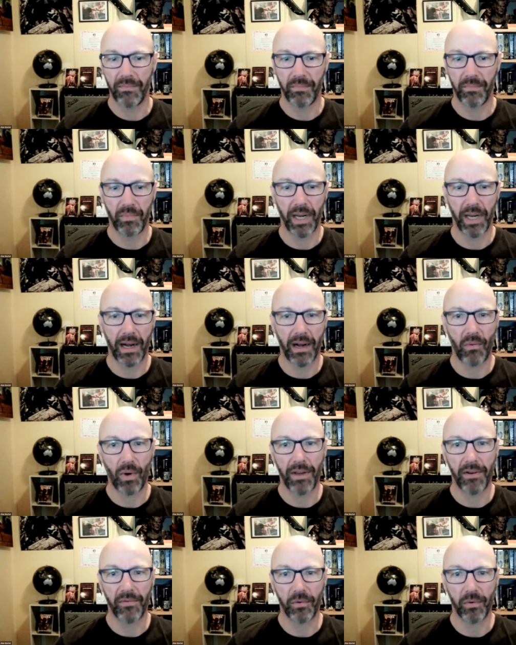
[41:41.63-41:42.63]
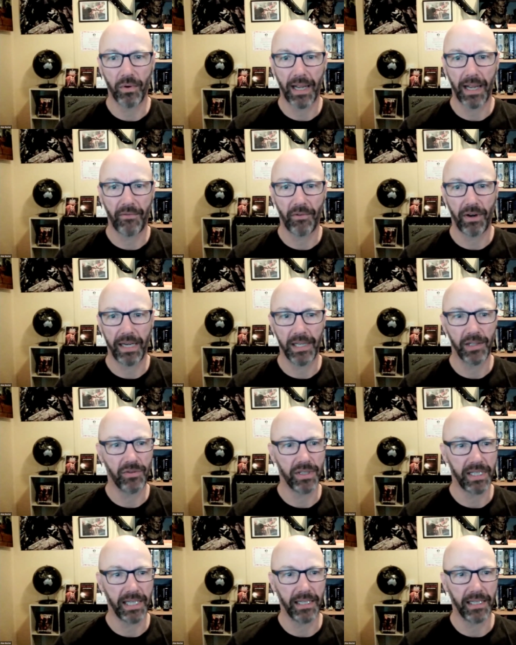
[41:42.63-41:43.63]
we are wonderful, clever and
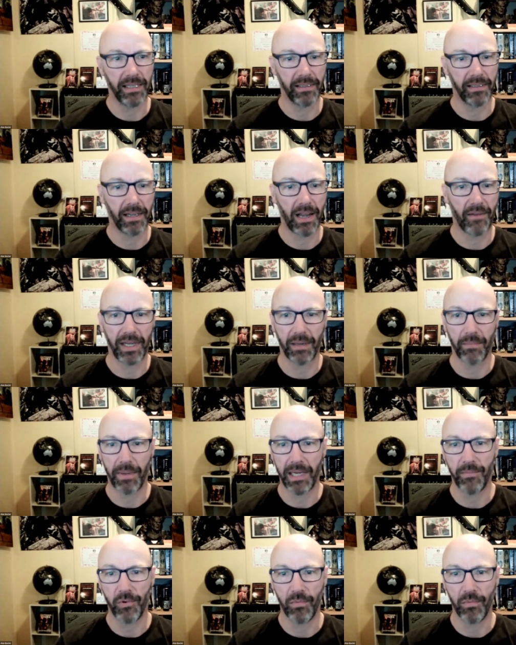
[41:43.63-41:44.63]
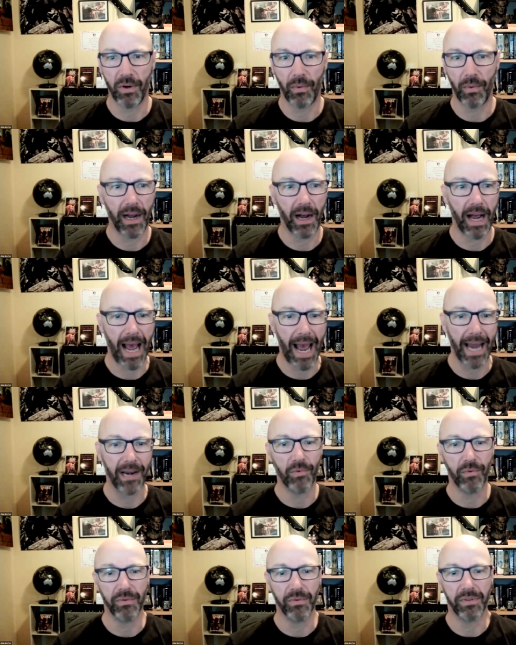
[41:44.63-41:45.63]
interesting, loving people, but we are
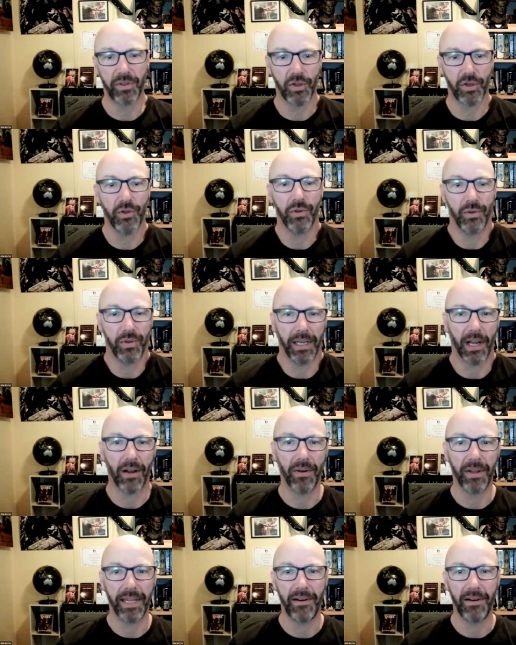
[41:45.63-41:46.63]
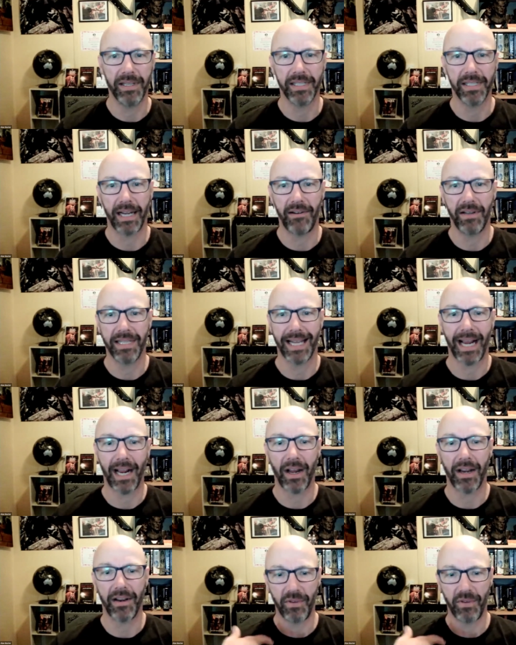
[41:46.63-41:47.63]
animals too, you know, and there is that
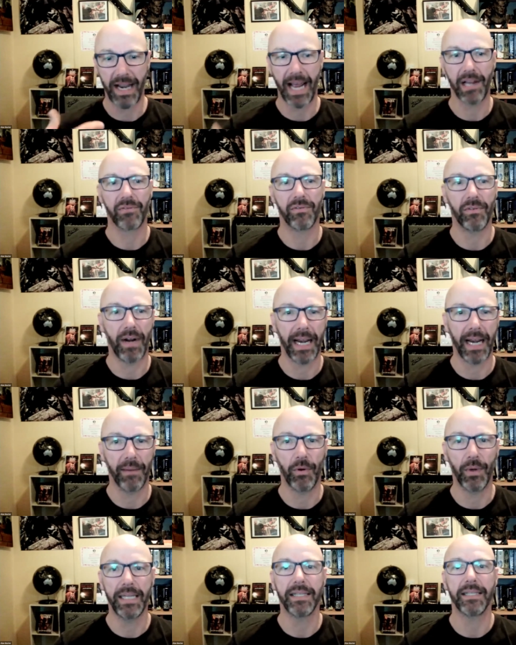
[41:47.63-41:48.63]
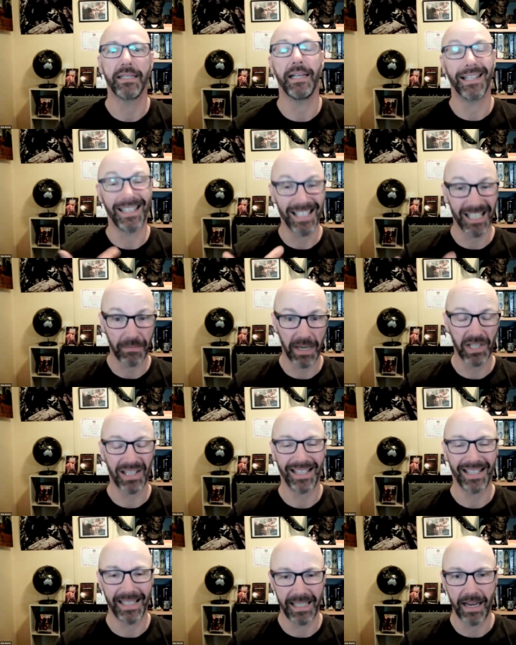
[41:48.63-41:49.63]
kind of natural animal instinct, and
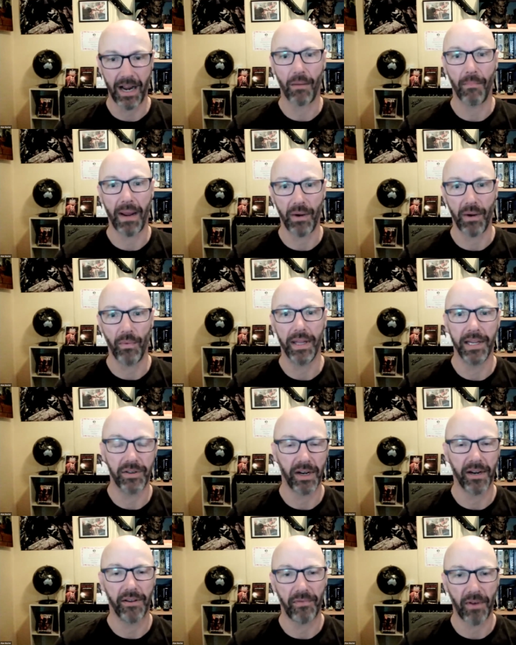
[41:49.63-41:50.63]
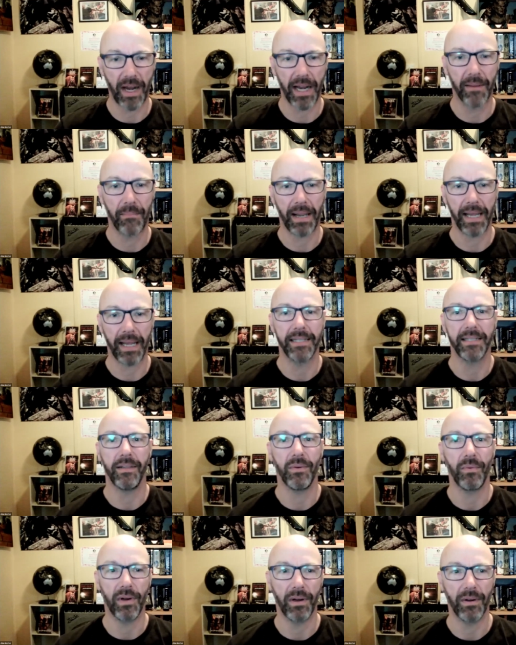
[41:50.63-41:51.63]
especially in young men where they're trying to find a place in the
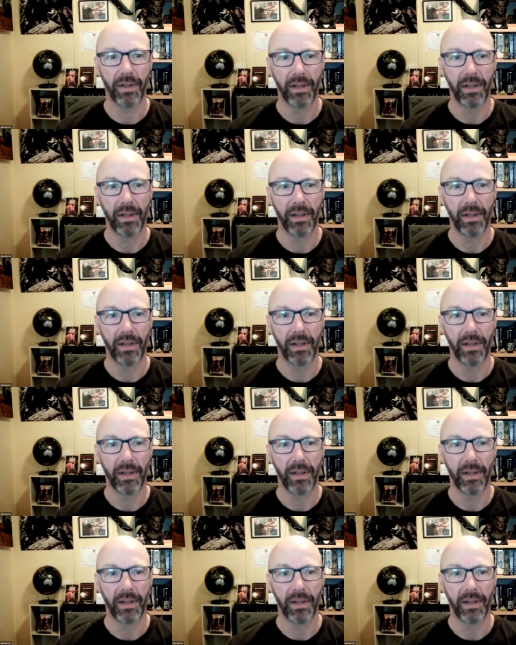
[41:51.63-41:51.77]
world.